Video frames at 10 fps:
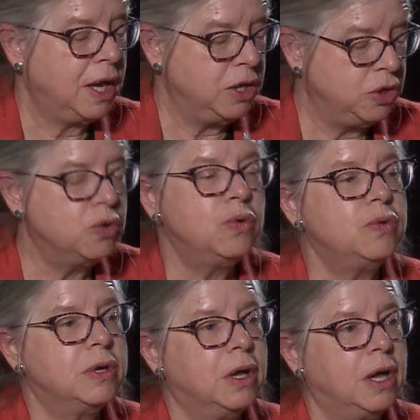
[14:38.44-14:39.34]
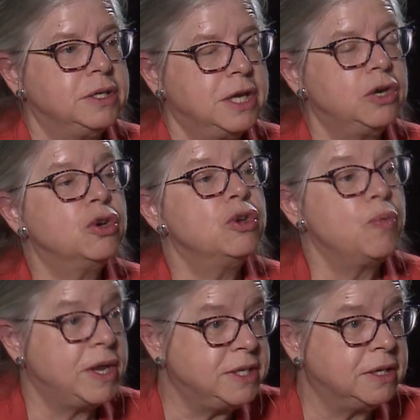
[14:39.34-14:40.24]
you tender your
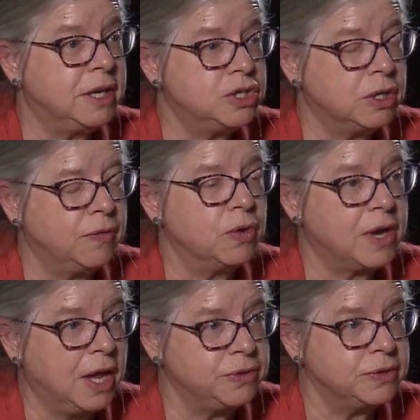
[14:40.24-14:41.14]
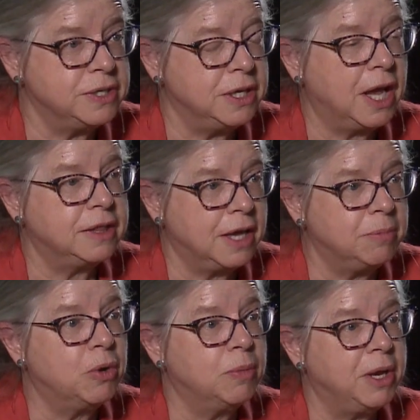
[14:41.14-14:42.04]
resignation of your council seat at
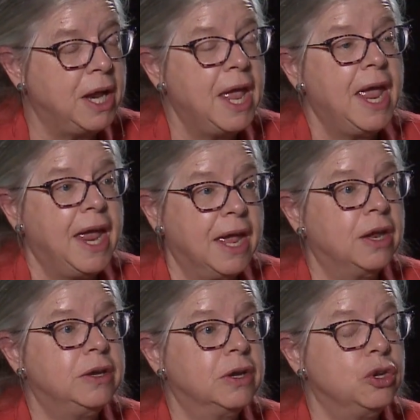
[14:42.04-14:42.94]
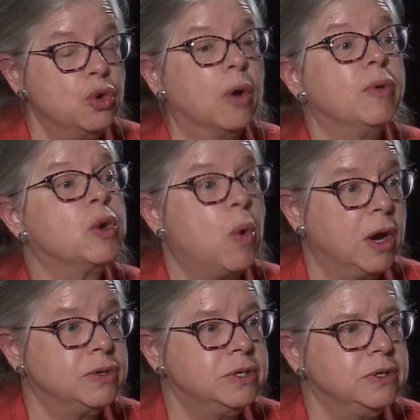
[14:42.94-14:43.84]
that moment, and you're
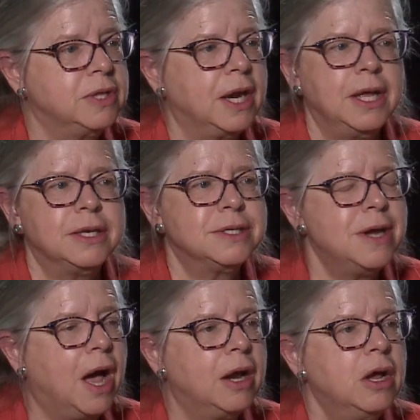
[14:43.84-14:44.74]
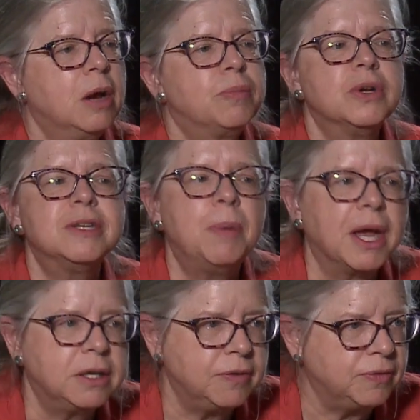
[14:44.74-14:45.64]
required to do that. It's not
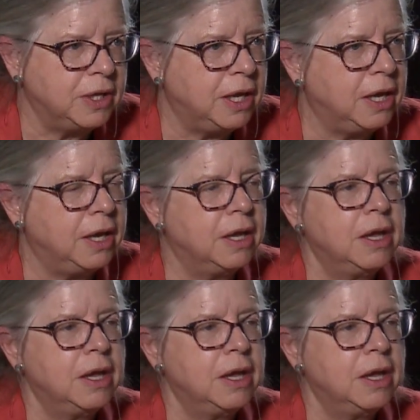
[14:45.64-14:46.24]
prospectively.